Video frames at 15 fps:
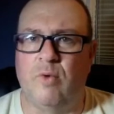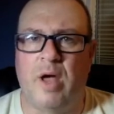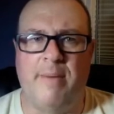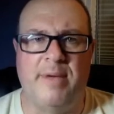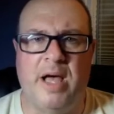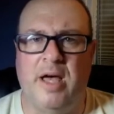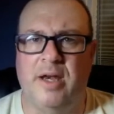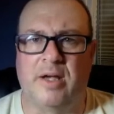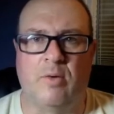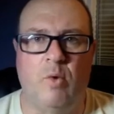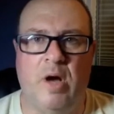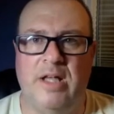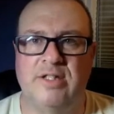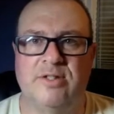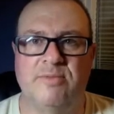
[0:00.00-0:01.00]
Ramahana
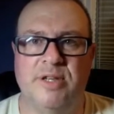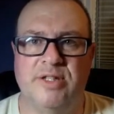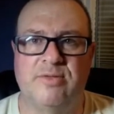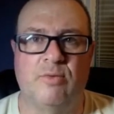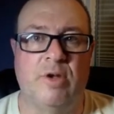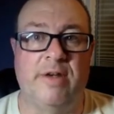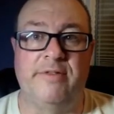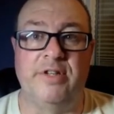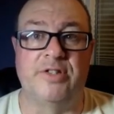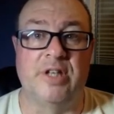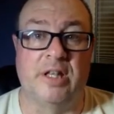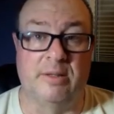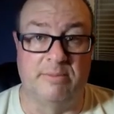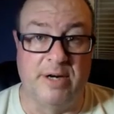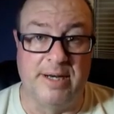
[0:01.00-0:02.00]
Kwanzaa, whatever you
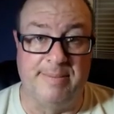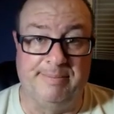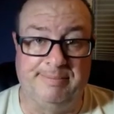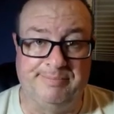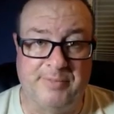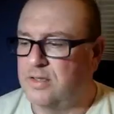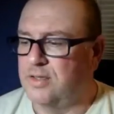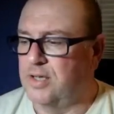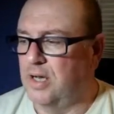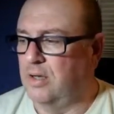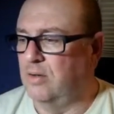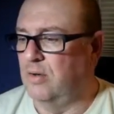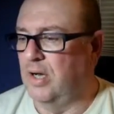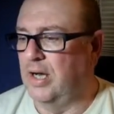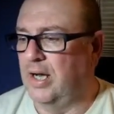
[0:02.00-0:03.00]
celebrate.
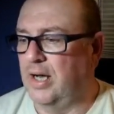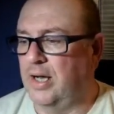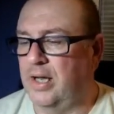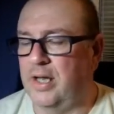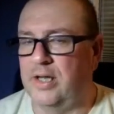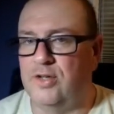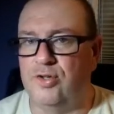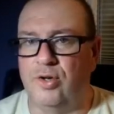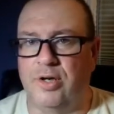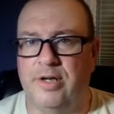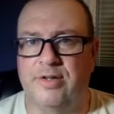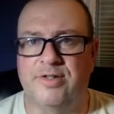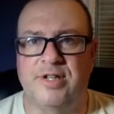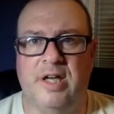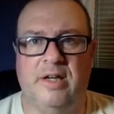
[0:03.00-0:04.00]
So enjoy
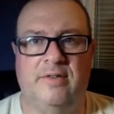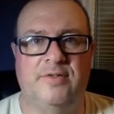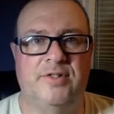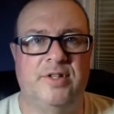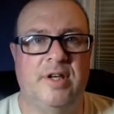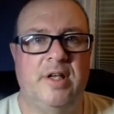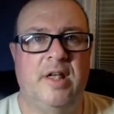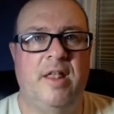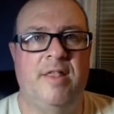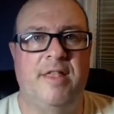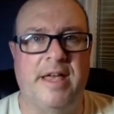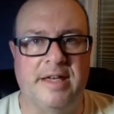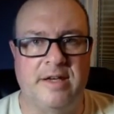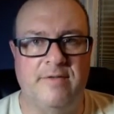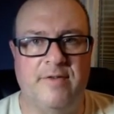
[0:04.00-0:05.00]
yourselves.
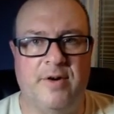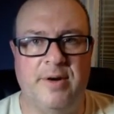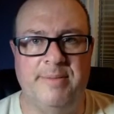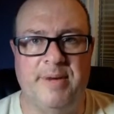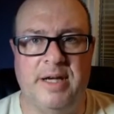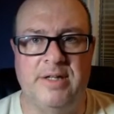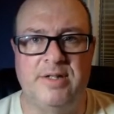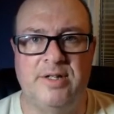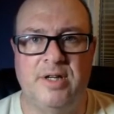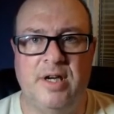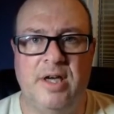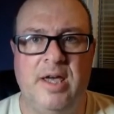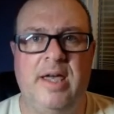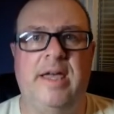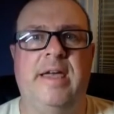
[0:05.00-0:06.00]
Thank you very much,
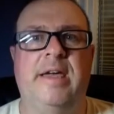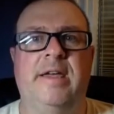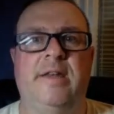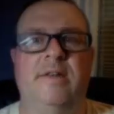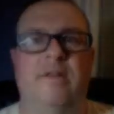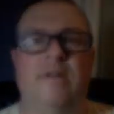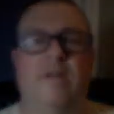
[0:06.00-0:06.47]
and